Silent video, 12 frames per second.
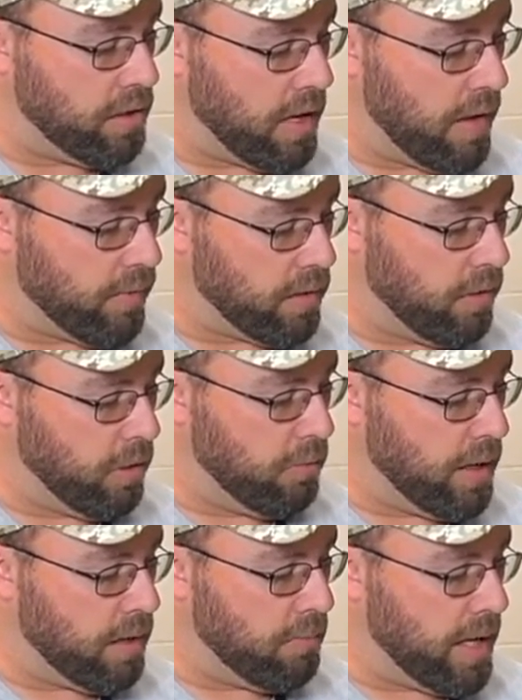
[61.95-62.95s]
You have a little
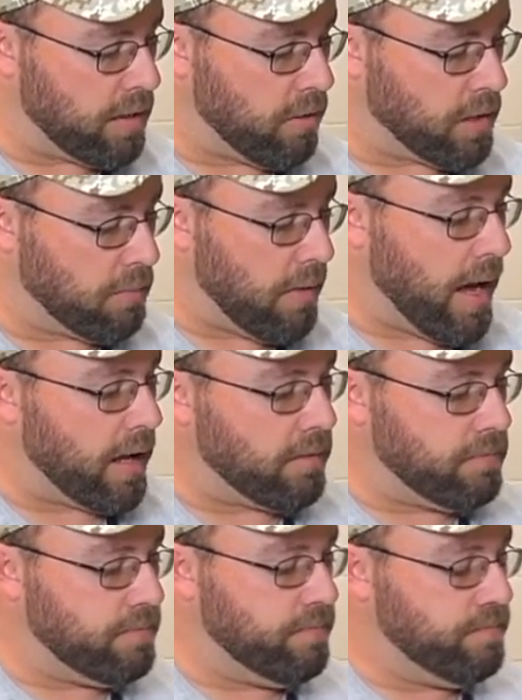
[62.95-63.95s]
bit of methanol at the bottom,